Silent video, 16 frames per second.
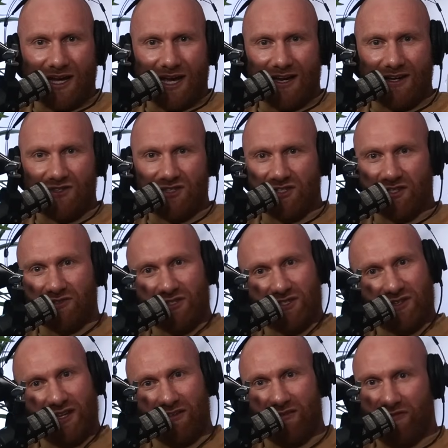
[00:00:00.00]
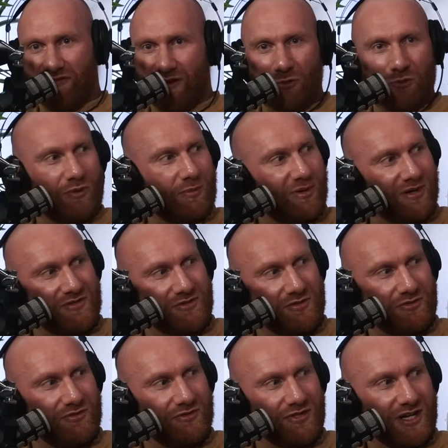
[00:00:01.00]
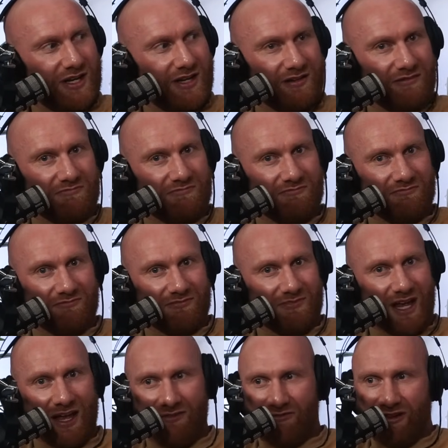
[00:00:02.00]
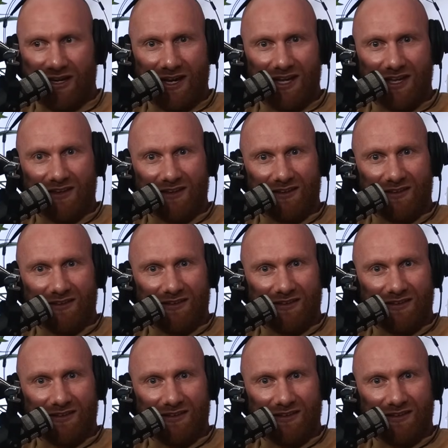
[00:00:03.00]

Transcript: carriages are just like filled with birds going out drinking every night.